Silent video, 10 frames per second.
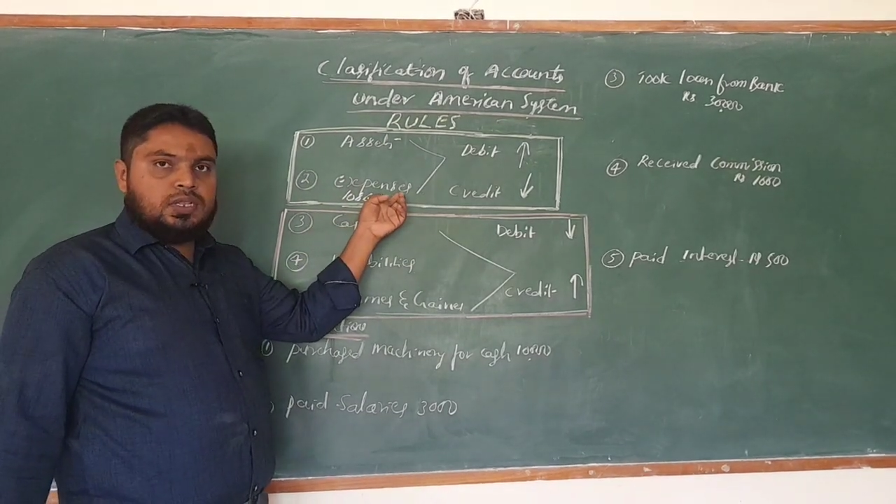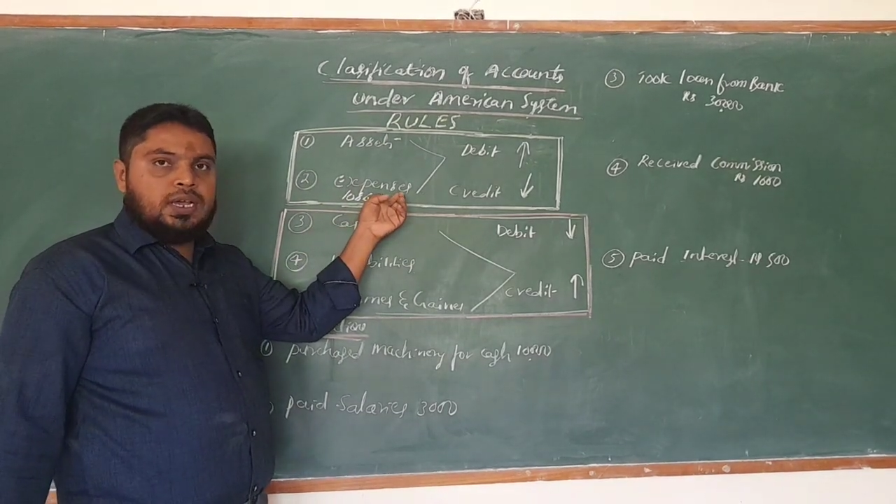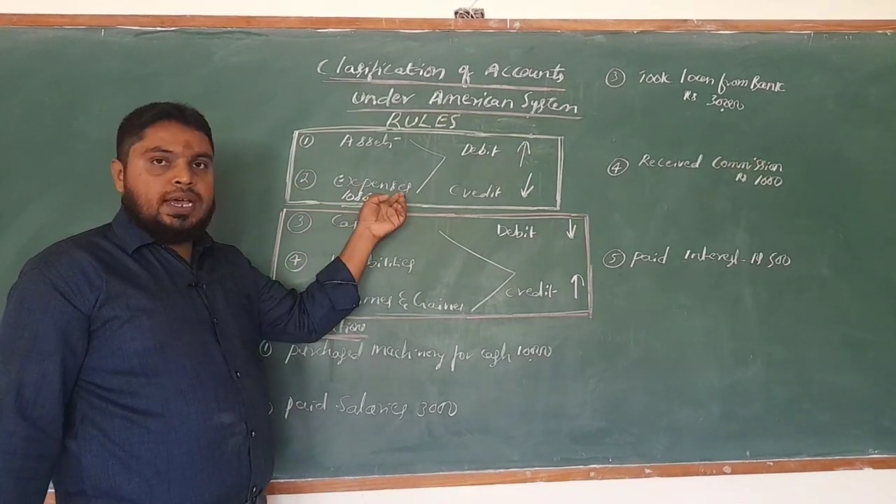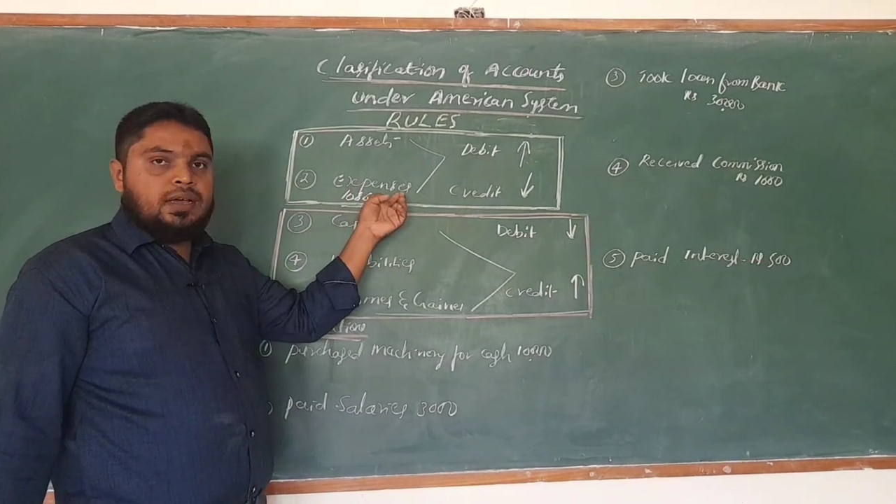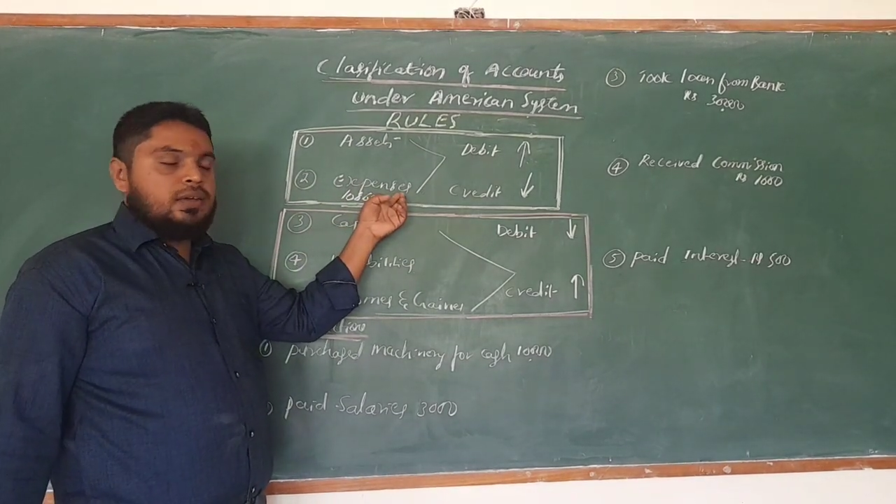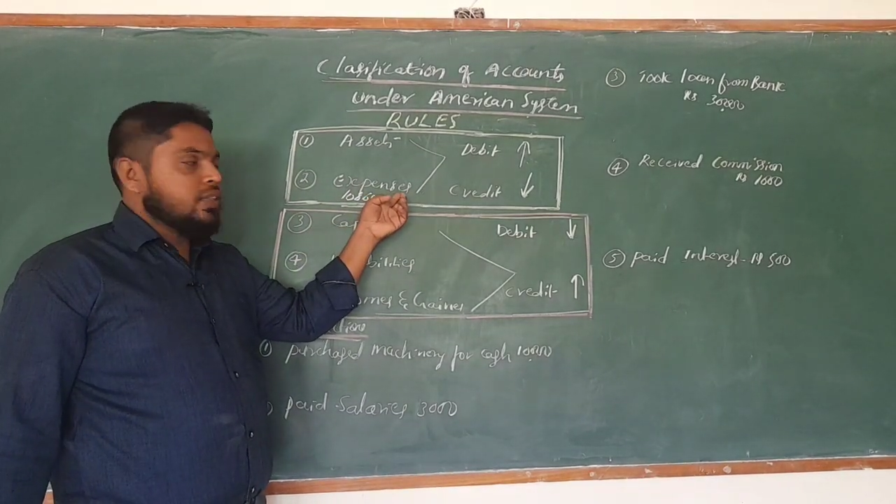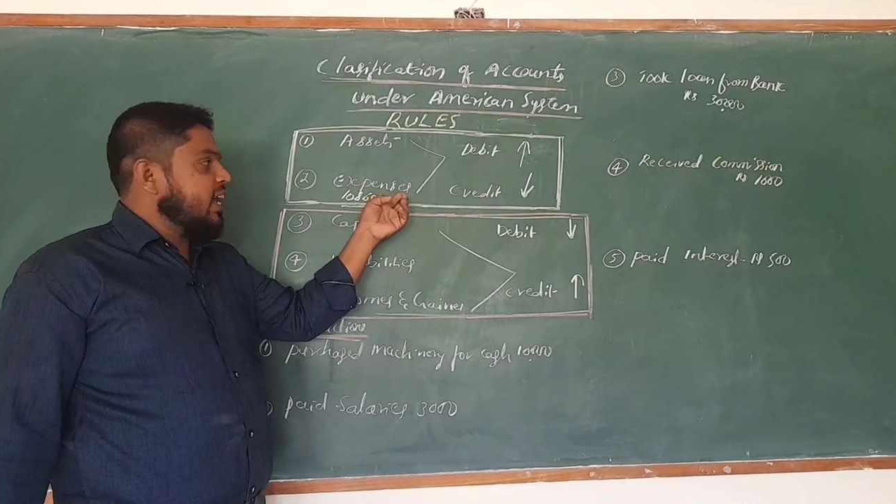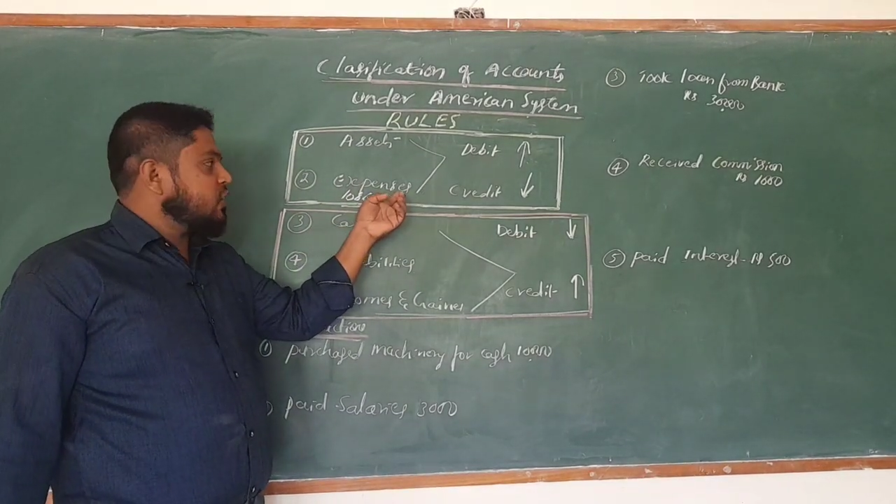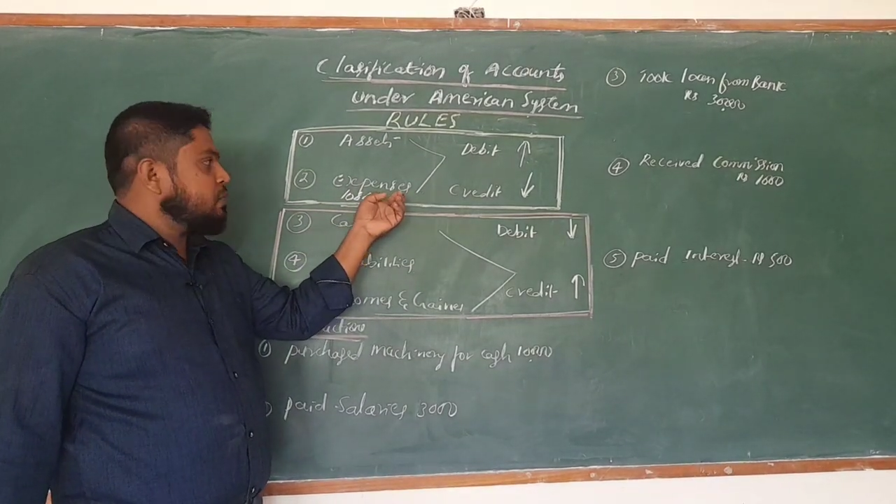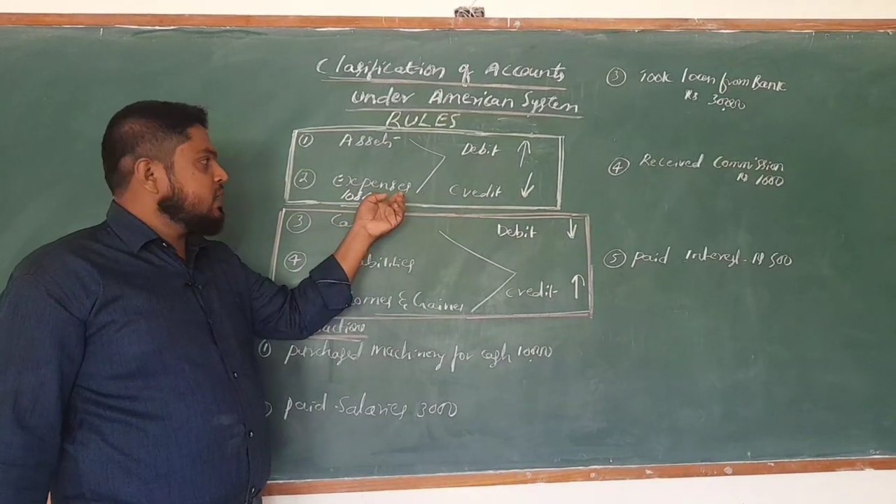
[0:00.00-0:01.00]
The
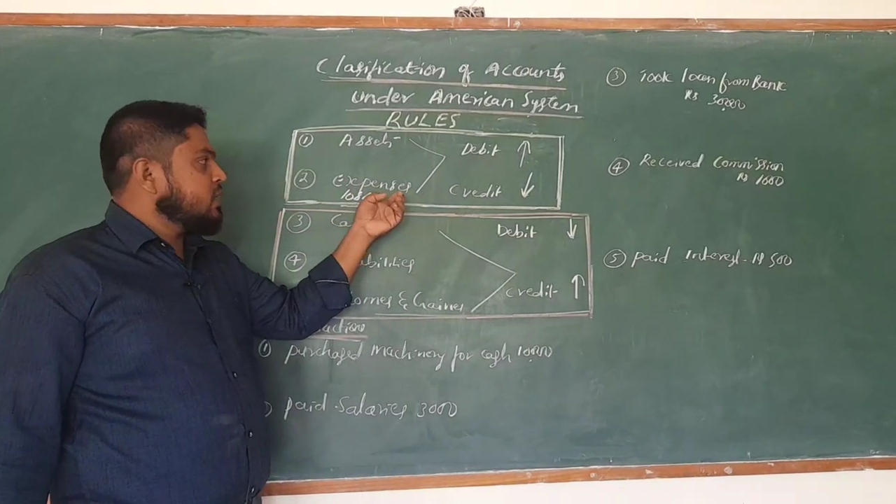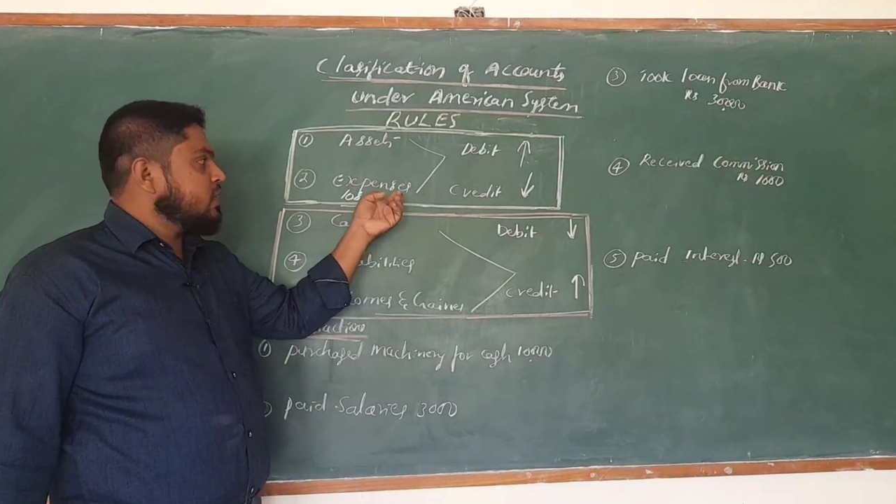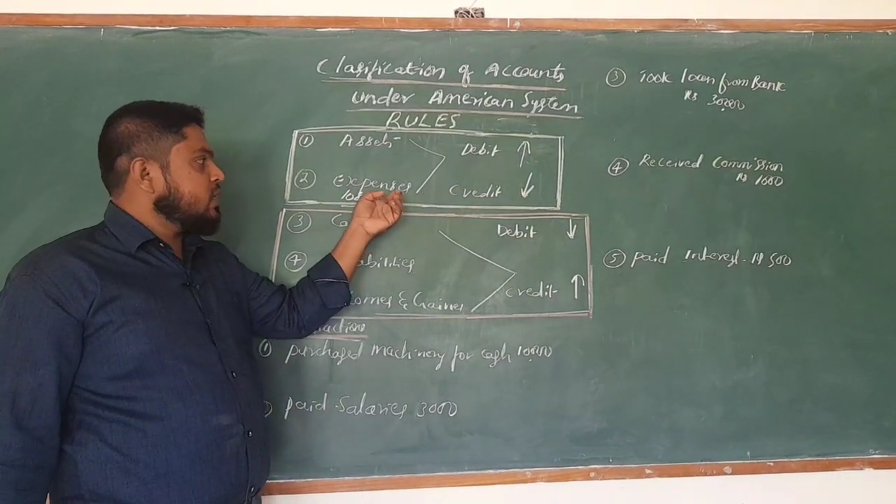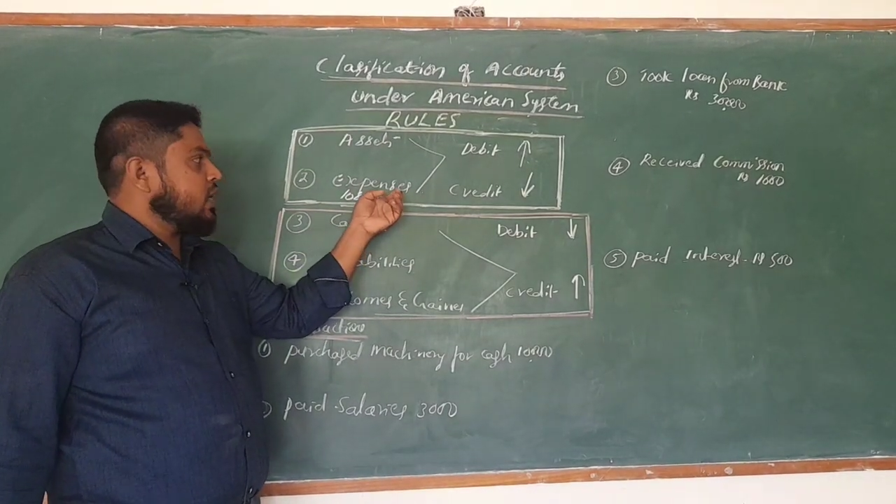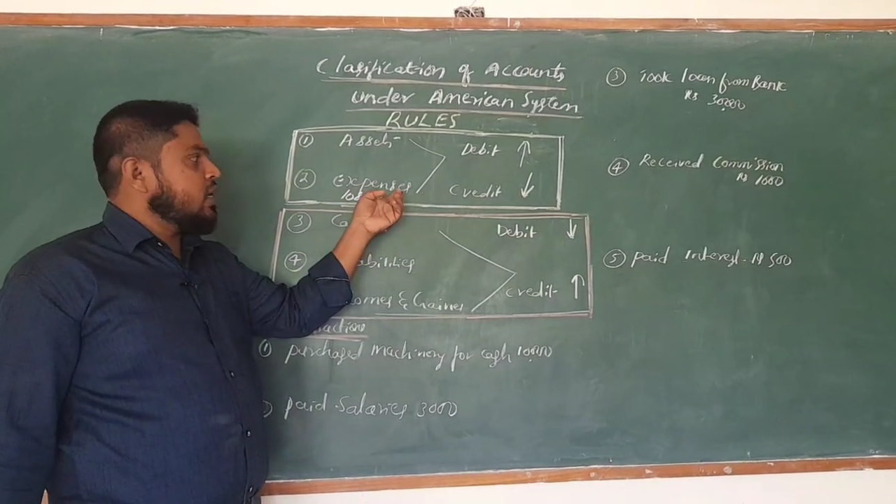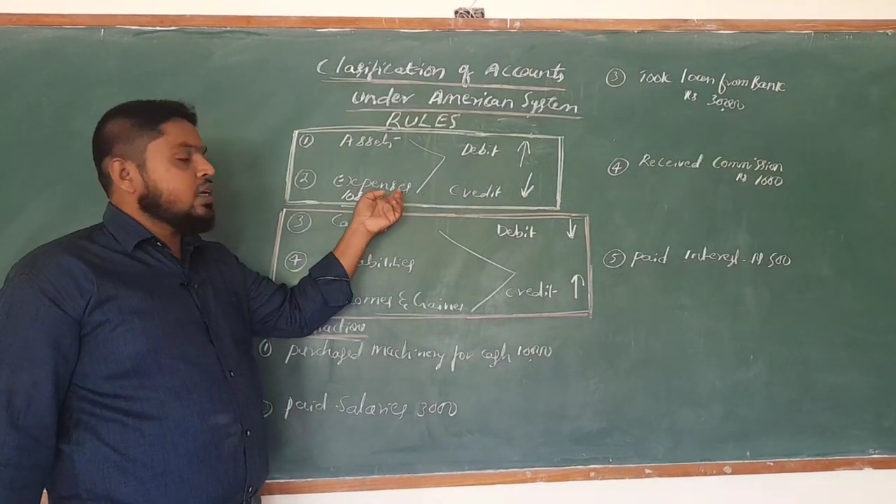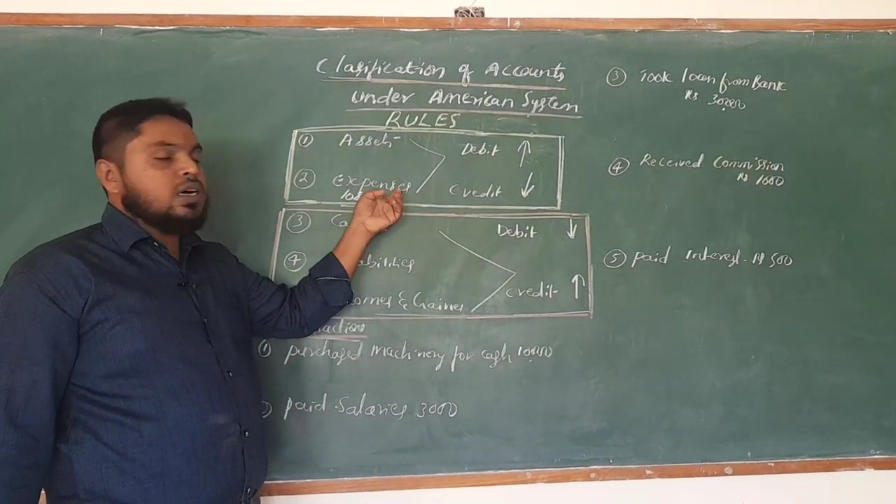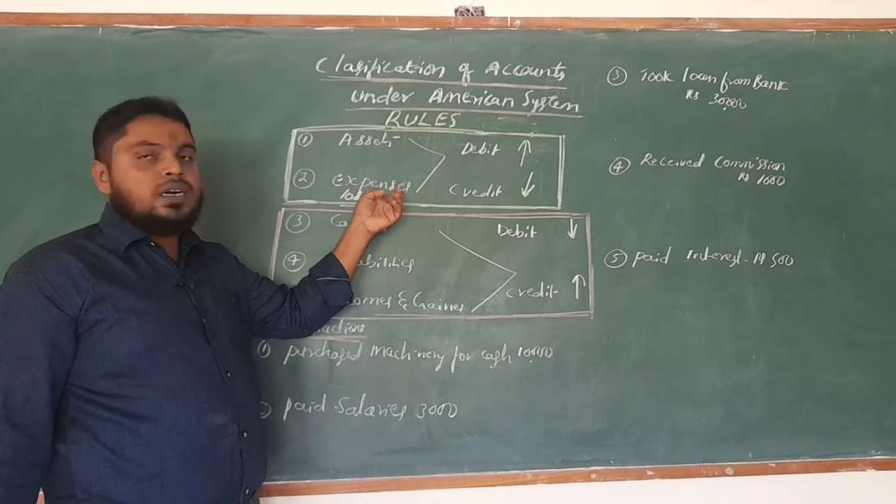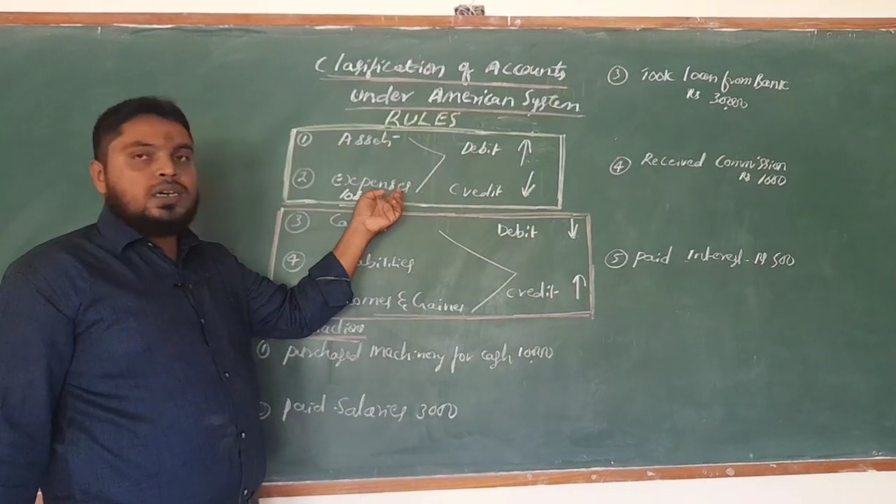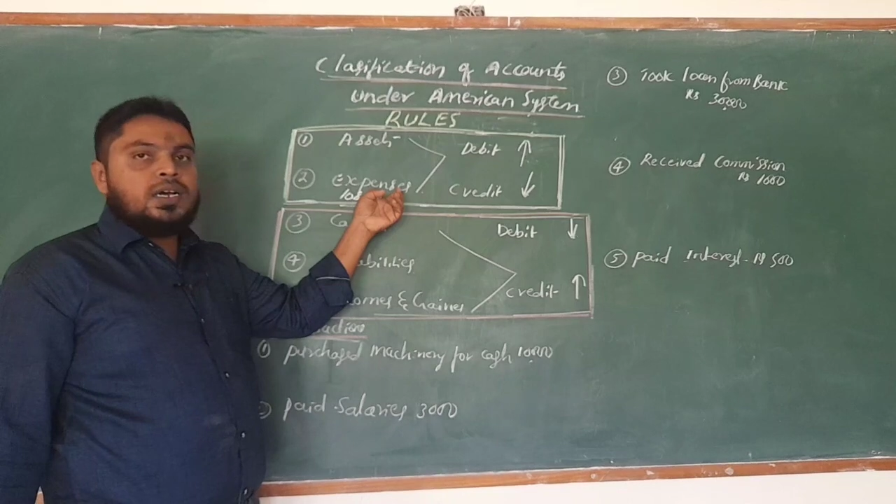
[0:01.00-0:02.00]
expenses
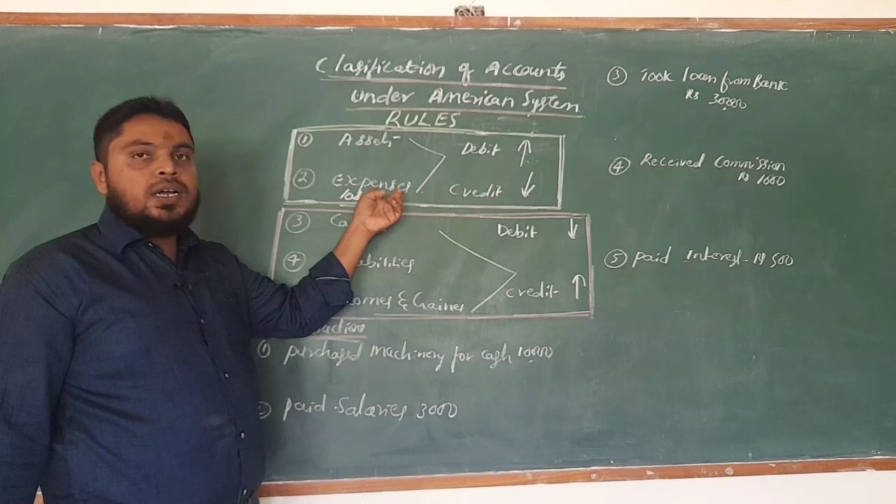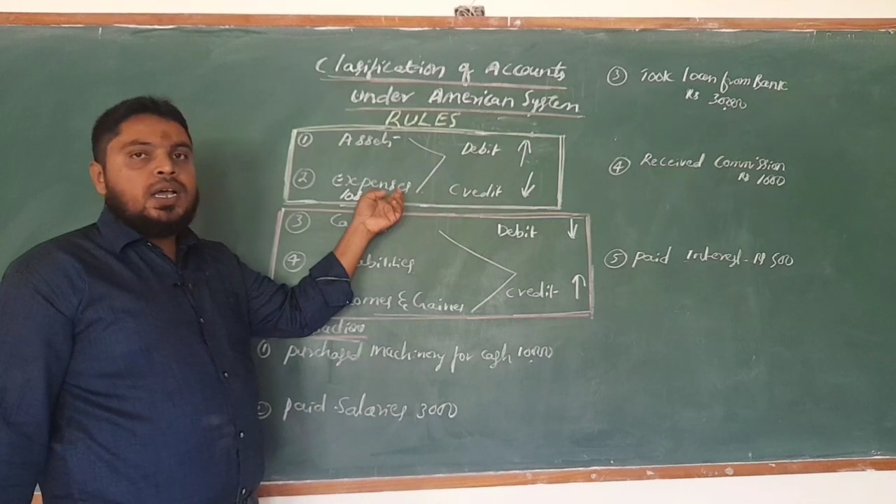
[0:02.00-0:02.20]
incurred